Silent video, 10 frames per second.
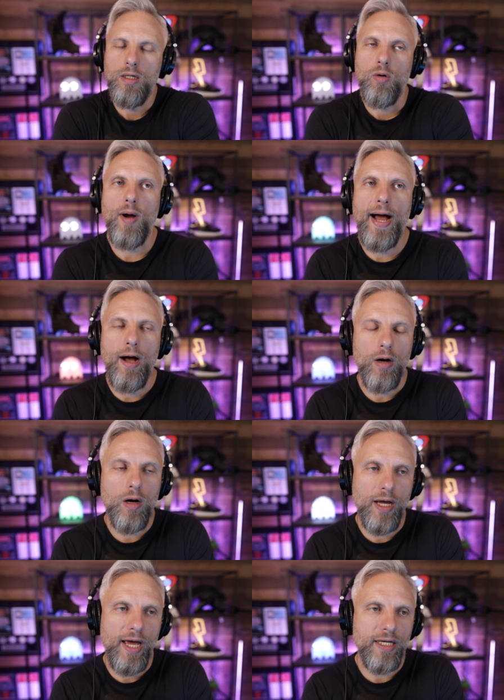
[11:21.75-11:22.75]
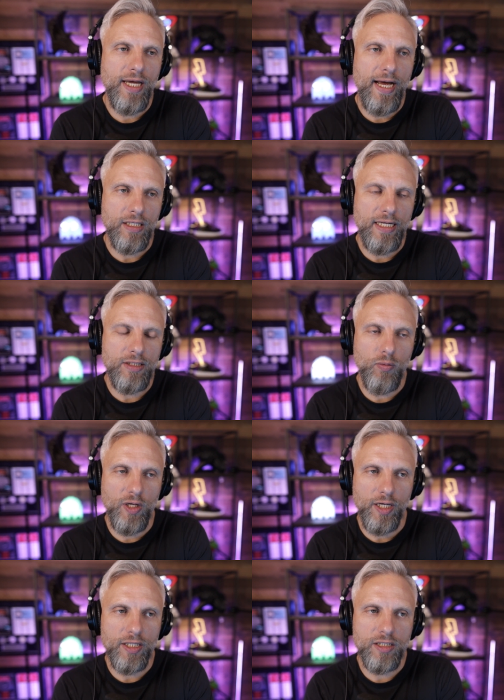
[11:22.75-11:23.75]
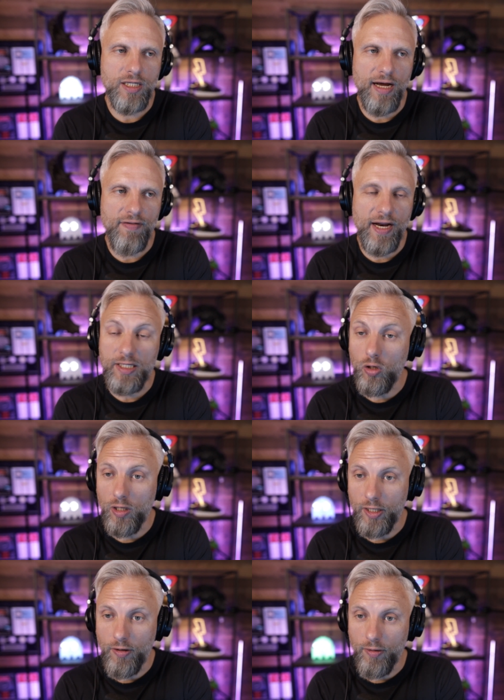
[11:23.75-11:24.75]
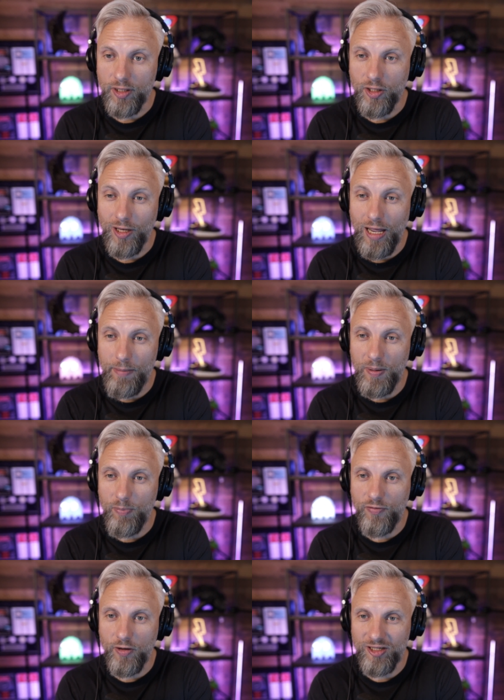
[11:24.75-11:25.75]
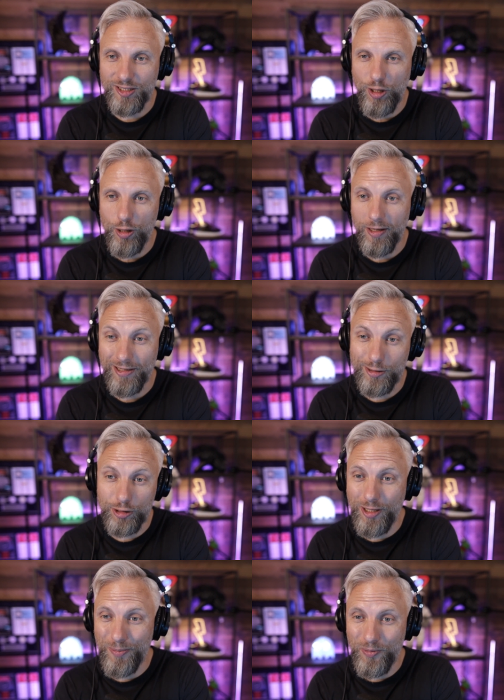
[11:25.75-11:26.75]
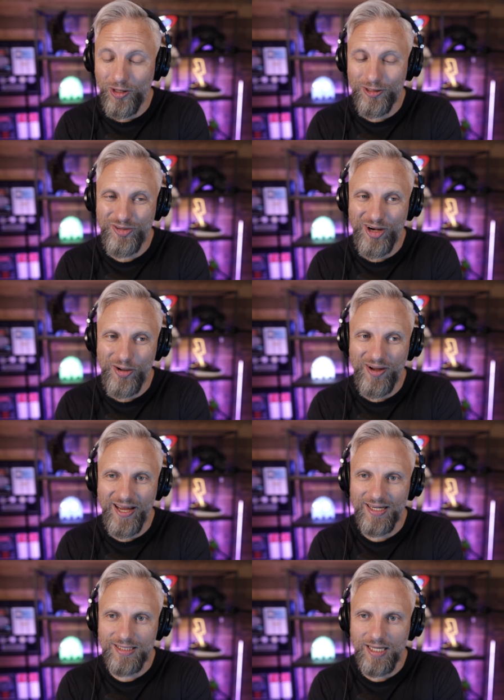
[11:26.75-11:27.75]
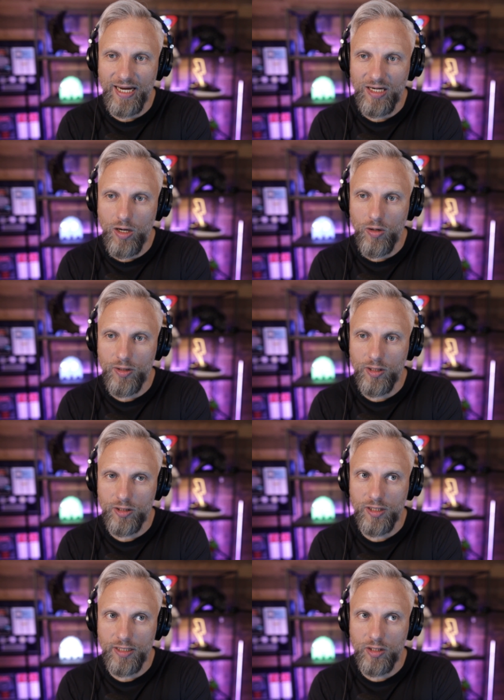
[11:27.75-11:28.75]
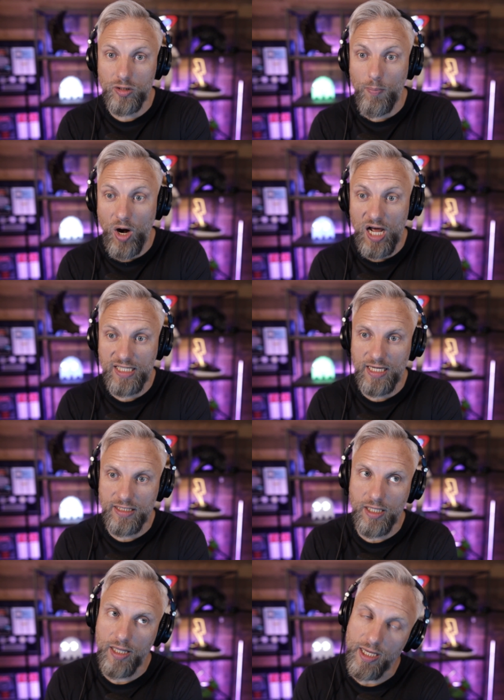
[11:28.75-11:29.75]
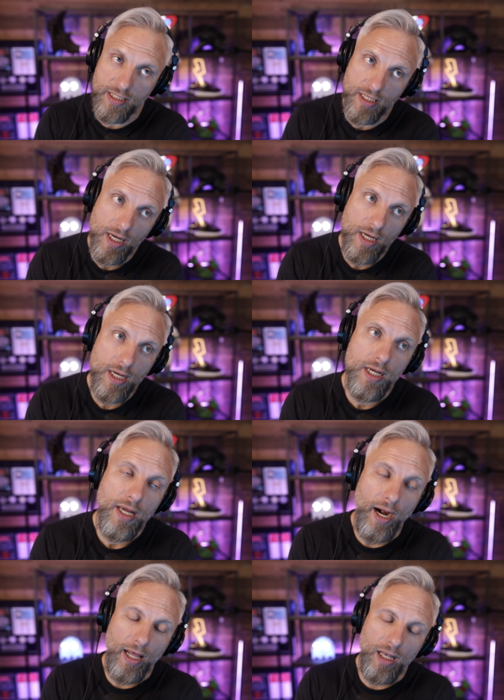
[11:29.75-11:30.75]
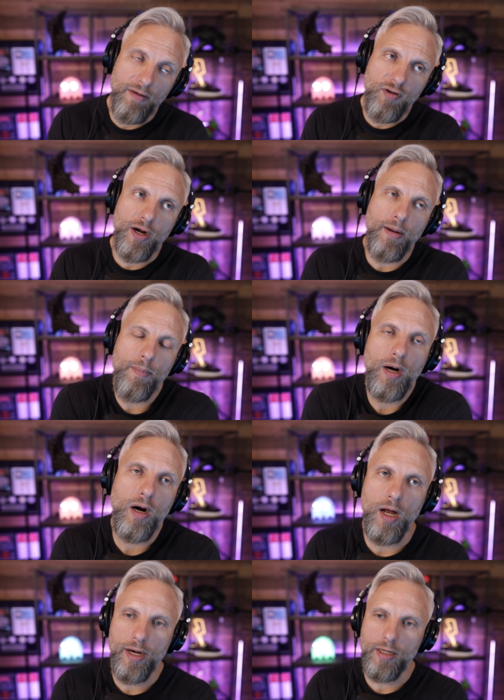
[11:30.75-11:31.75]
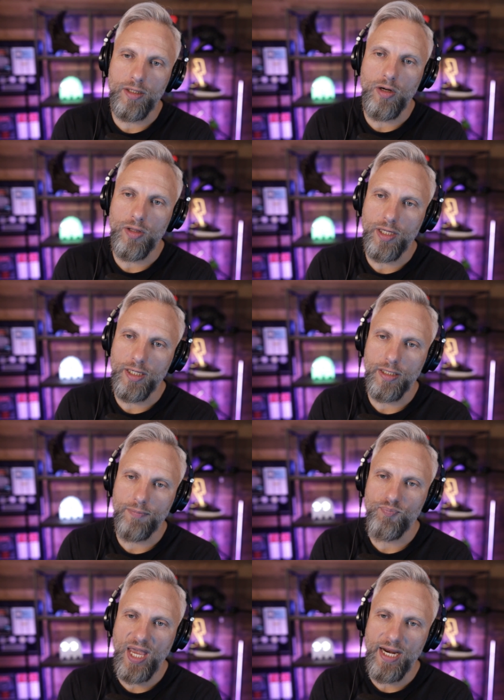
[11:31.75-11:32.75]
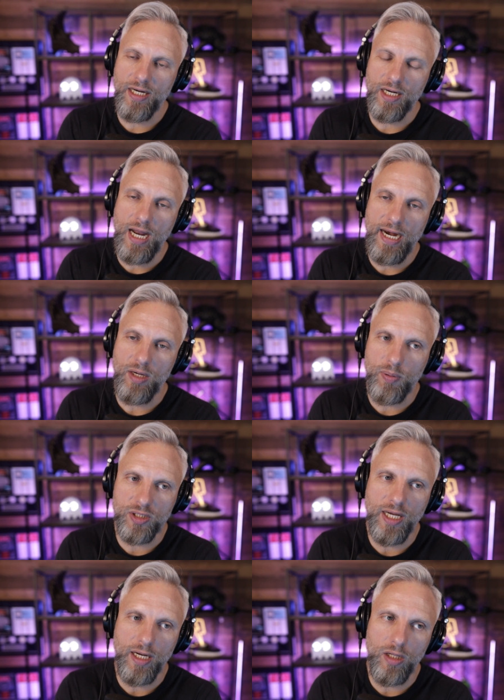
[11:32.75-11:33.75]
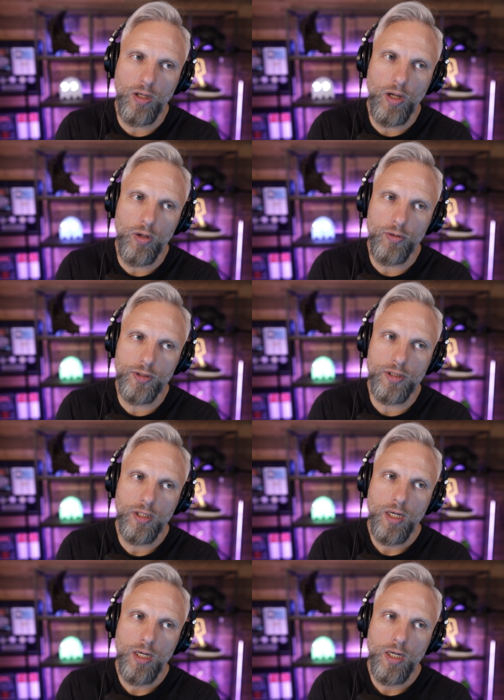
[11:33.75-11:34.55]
Wow. Okay. Yeah, that's really good stuff. And I totally agree with you. A lot of people focus on like, just get them closed right away. And it's like, no, there's a process to this. And I love your number on, you know, the 80 to 90% close.